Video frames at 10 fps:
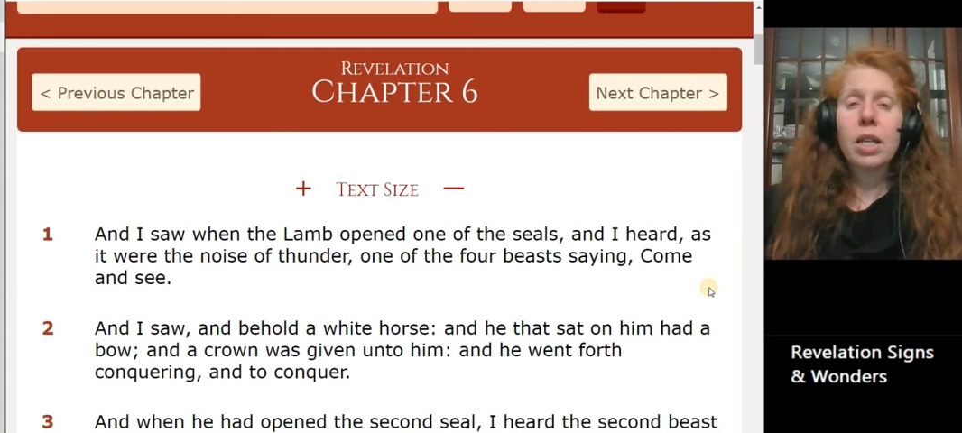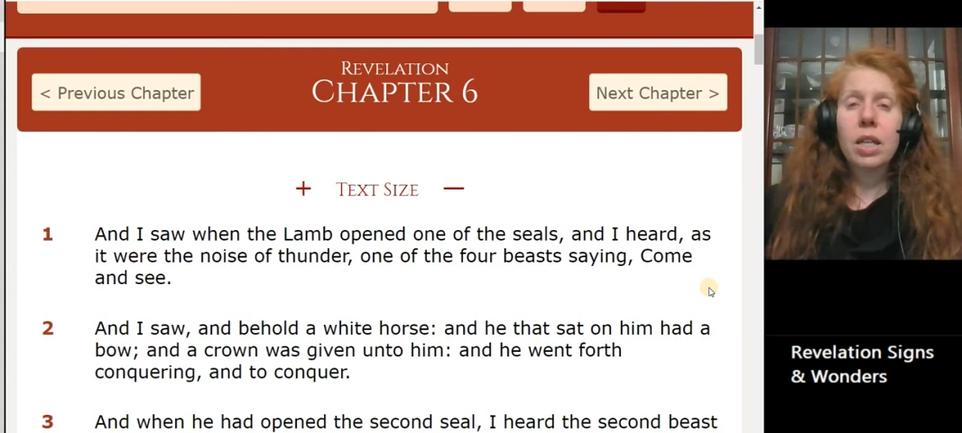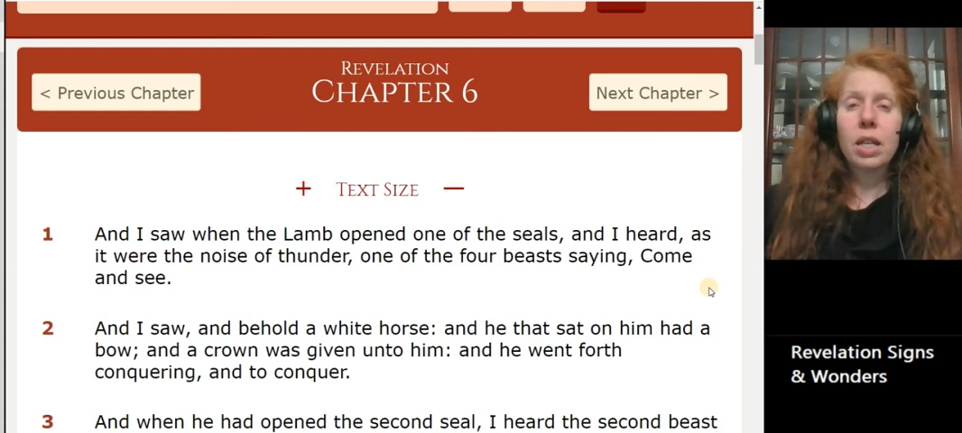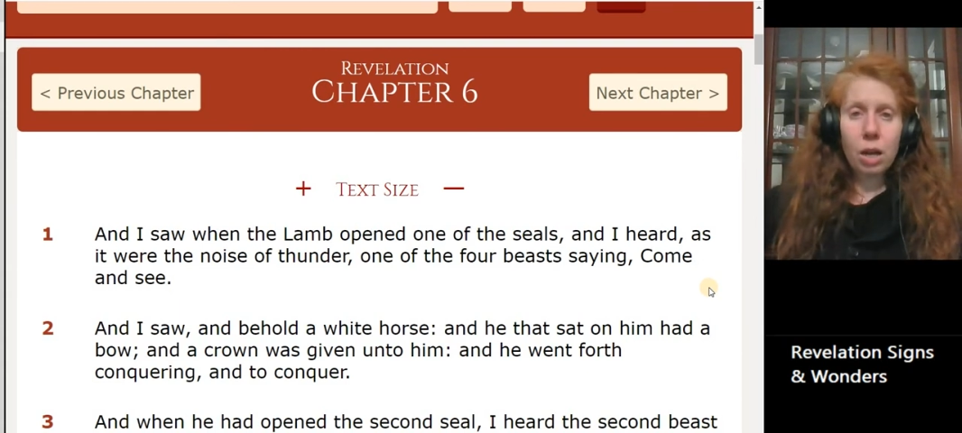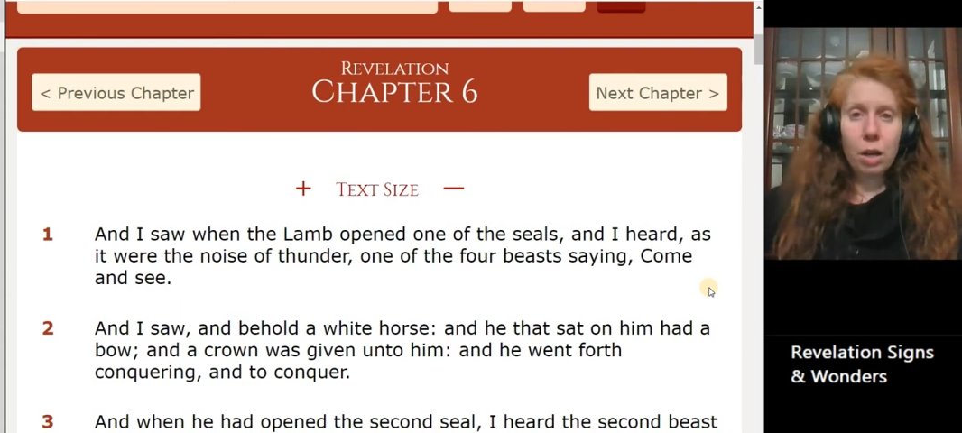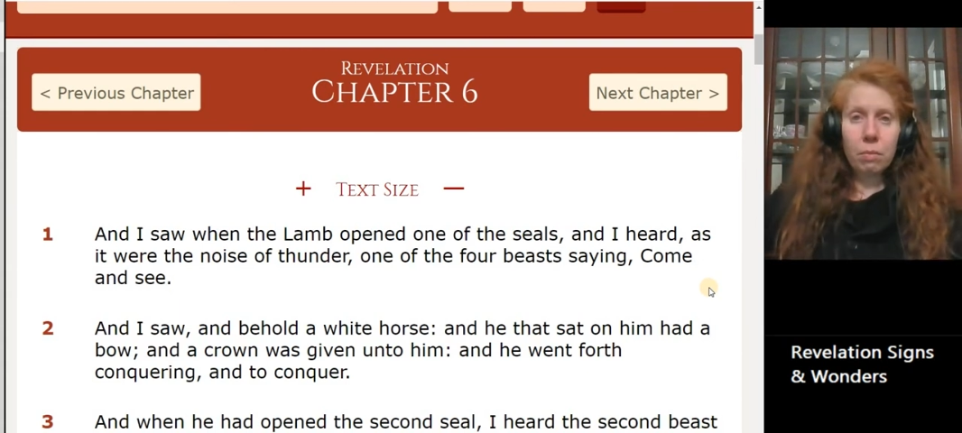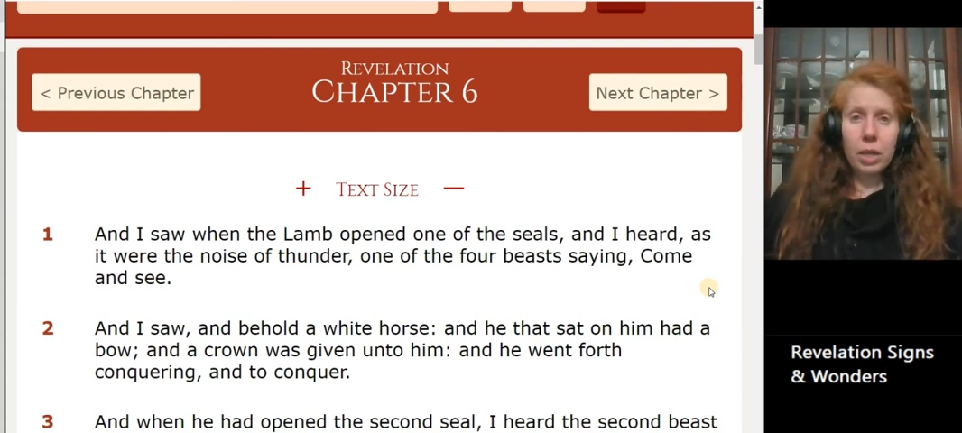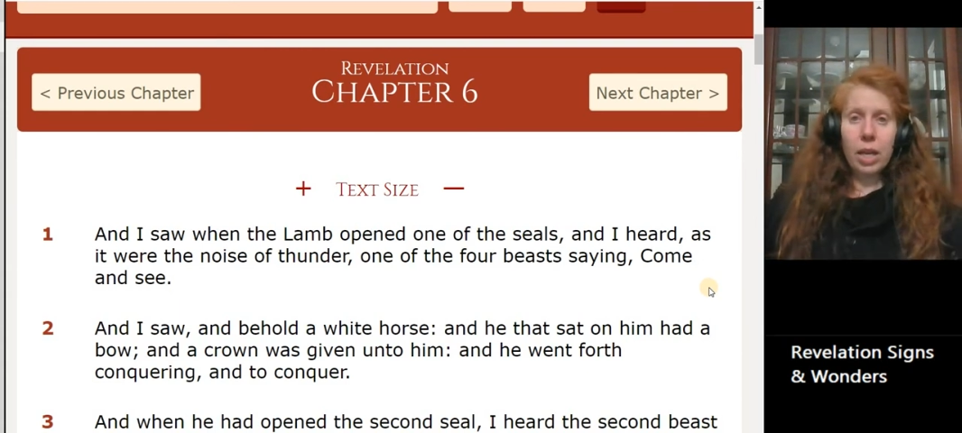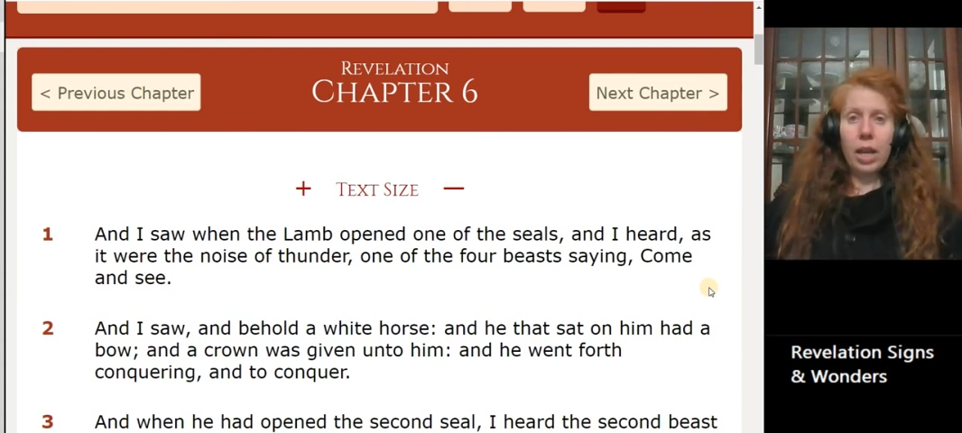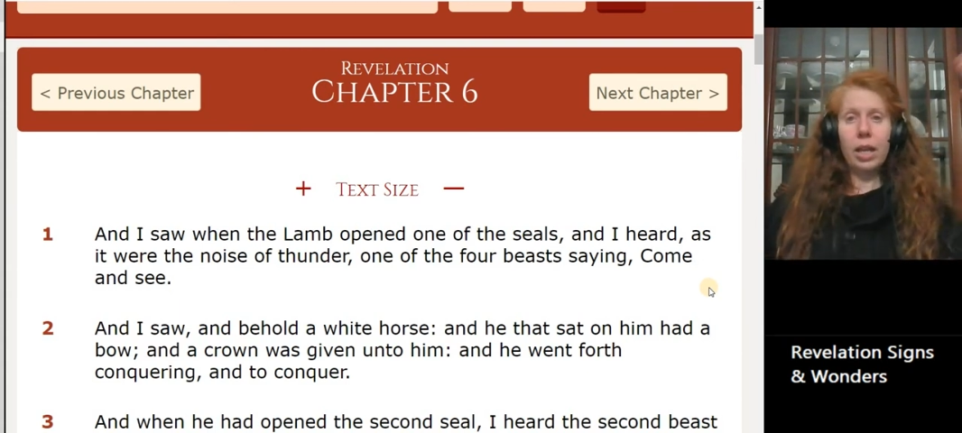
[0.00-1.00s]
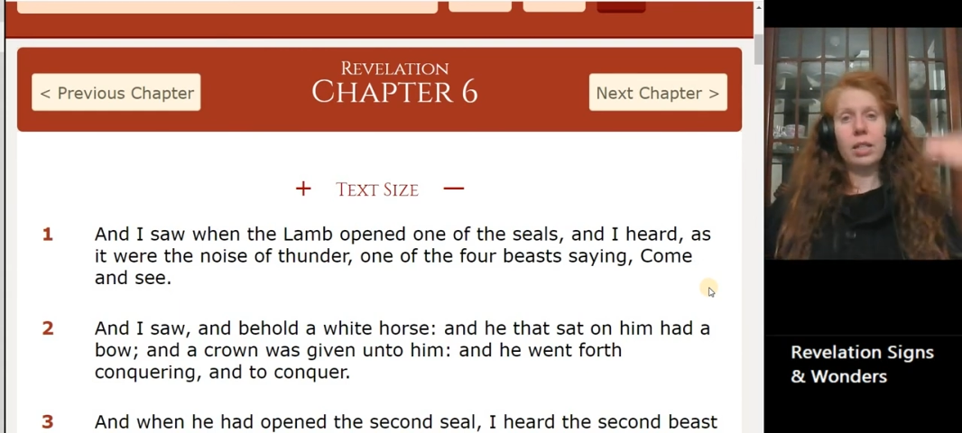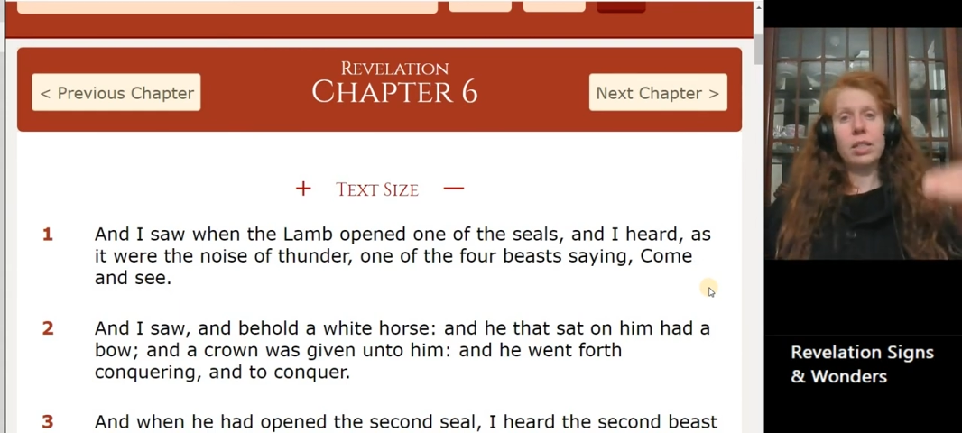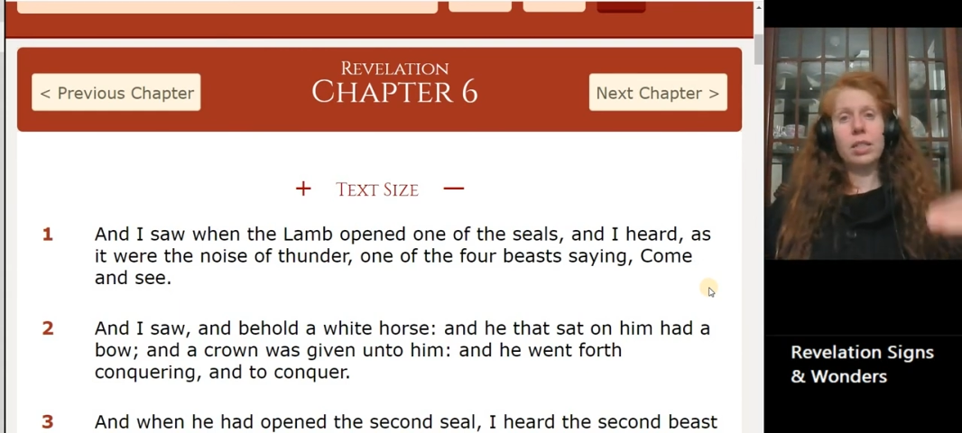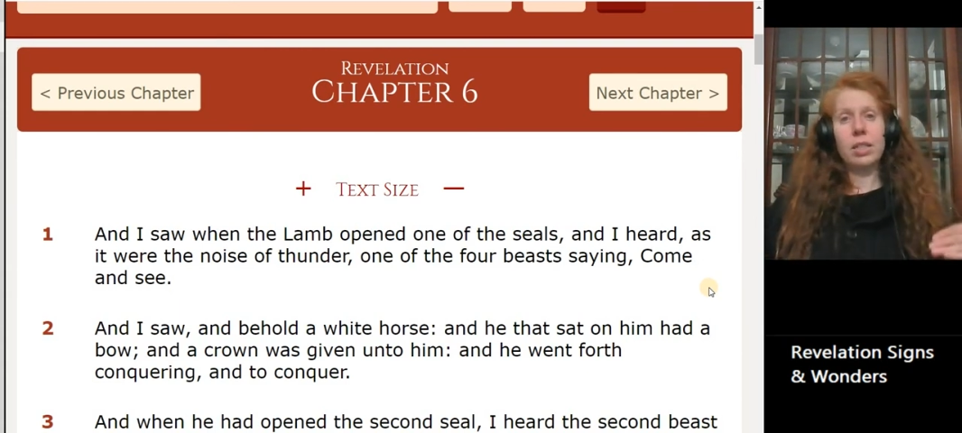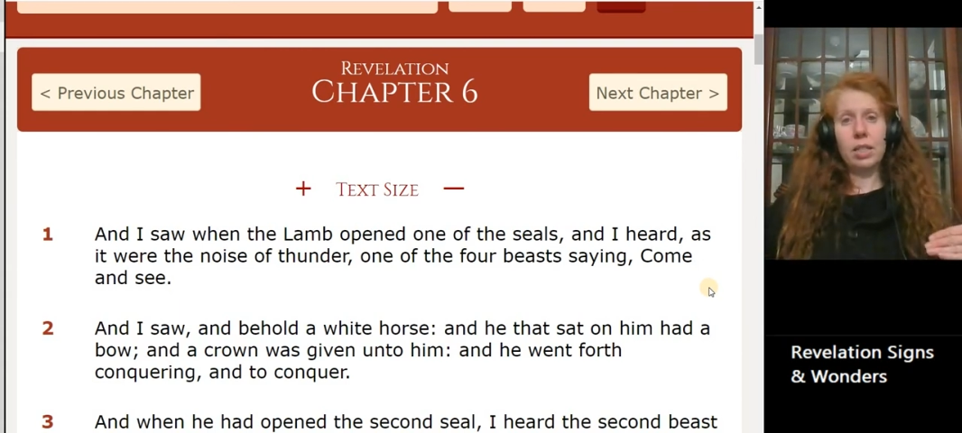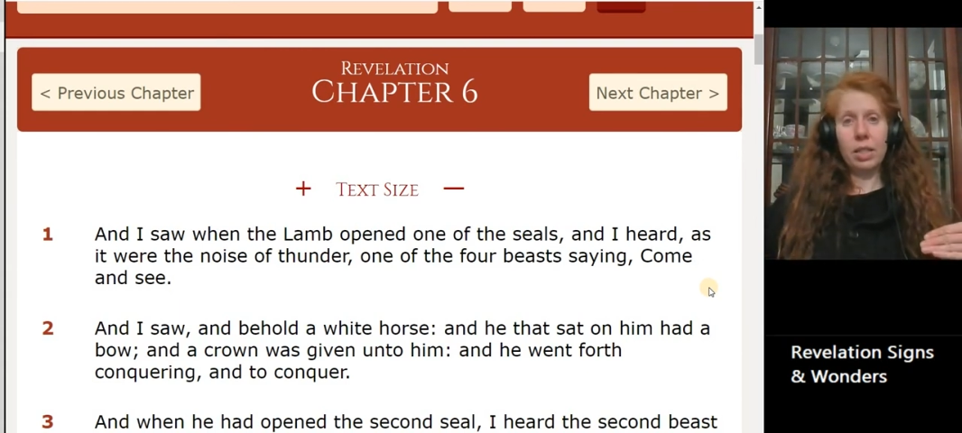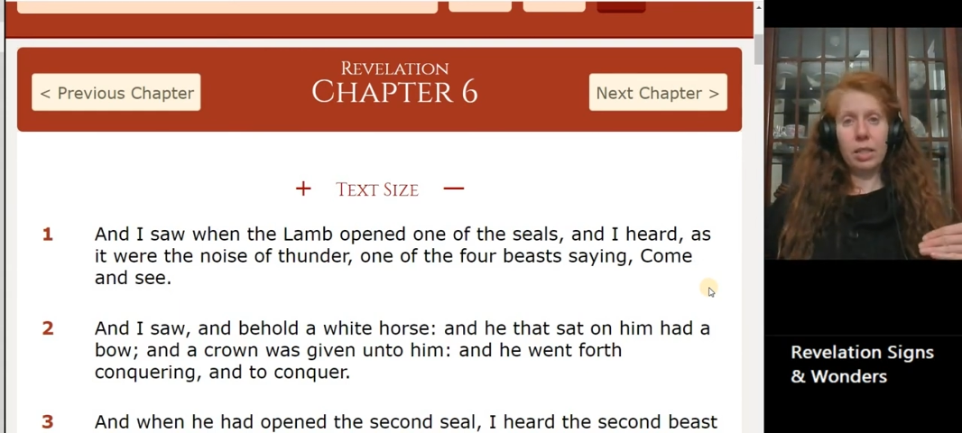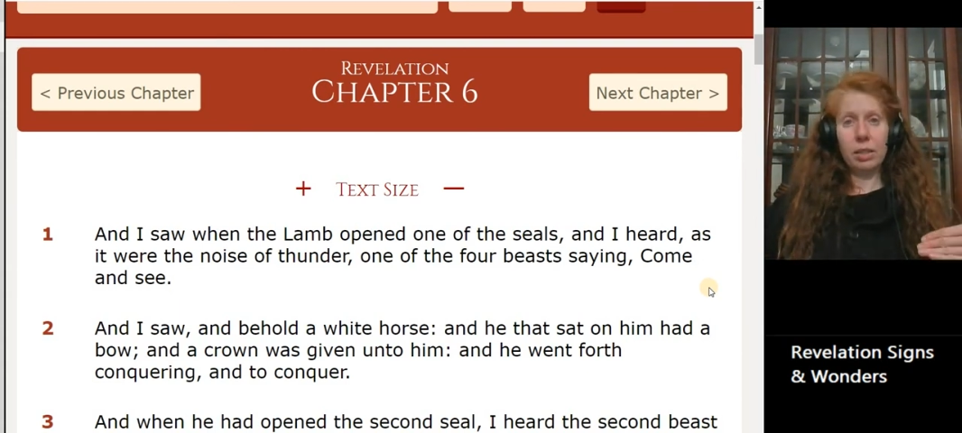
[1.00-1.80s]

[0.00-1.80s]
"Come and see."